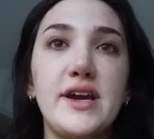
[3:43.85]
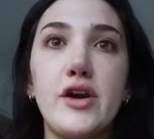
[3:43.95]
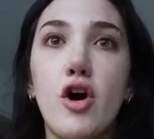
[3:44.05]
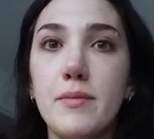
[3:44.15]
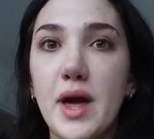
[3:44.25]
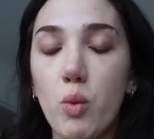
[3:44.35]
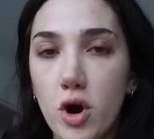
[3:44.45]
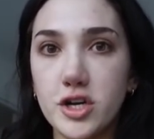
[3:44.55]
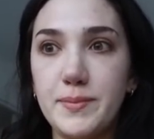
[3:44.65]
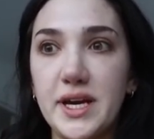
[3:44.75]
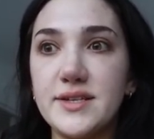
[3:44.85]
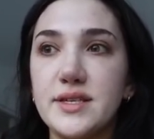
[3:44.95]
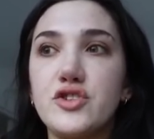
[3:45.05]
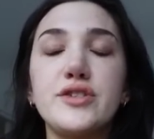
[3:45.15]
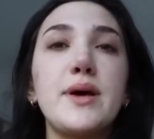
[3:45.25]
and an arm that worked because
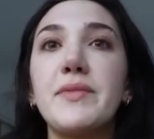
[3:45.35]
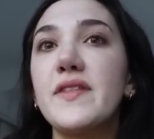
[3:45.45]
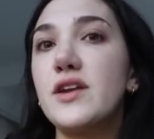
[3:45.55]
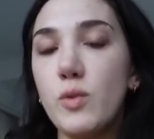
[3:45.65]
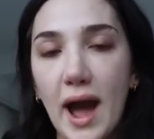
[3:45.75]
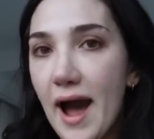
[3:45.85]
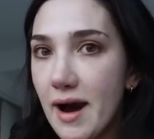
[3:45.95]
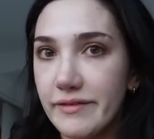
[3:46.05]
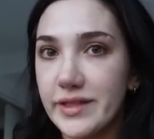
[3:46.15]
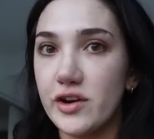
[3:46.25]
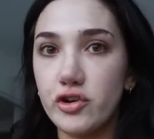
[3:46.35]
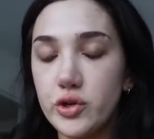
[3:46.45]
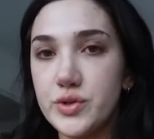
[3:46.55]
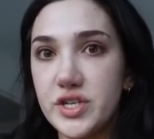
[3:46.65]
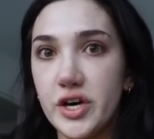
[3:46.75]
it's just something that you have and that you're
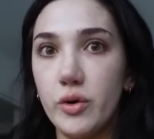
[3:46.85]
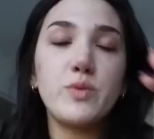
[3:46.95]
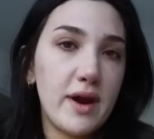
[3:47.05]
used to.